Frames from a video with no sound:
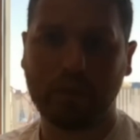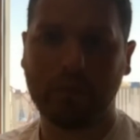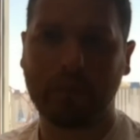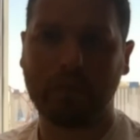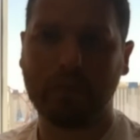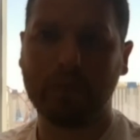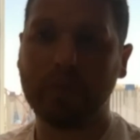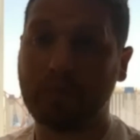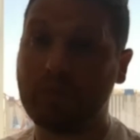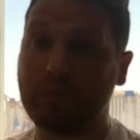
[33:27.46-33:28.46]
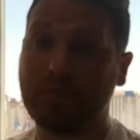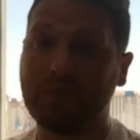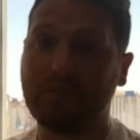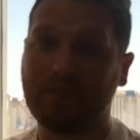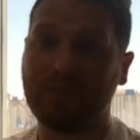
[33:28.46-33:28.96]

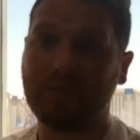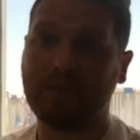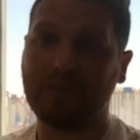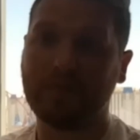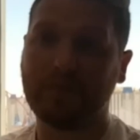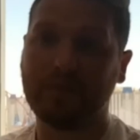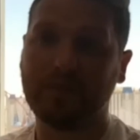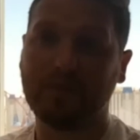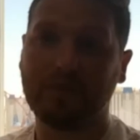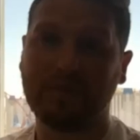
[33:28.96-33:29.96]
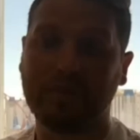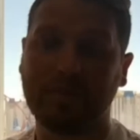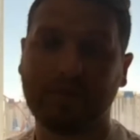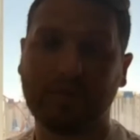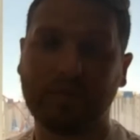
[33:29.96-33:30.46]

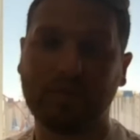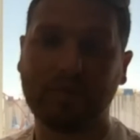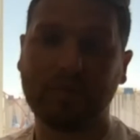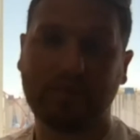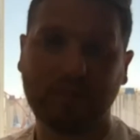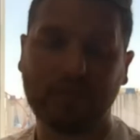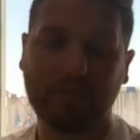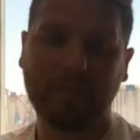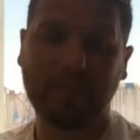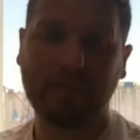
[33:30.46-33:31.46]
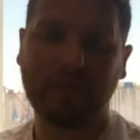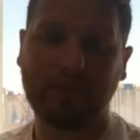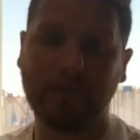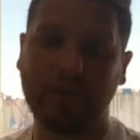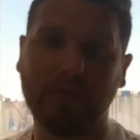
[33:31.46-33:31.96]

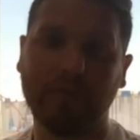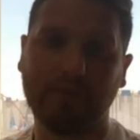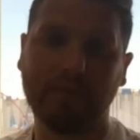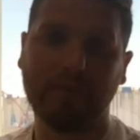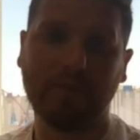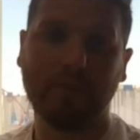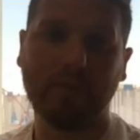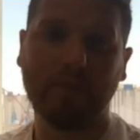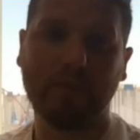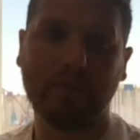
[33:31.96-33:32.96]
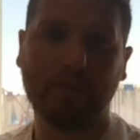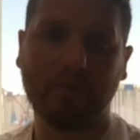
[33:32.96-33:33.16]
The person shown says nothing.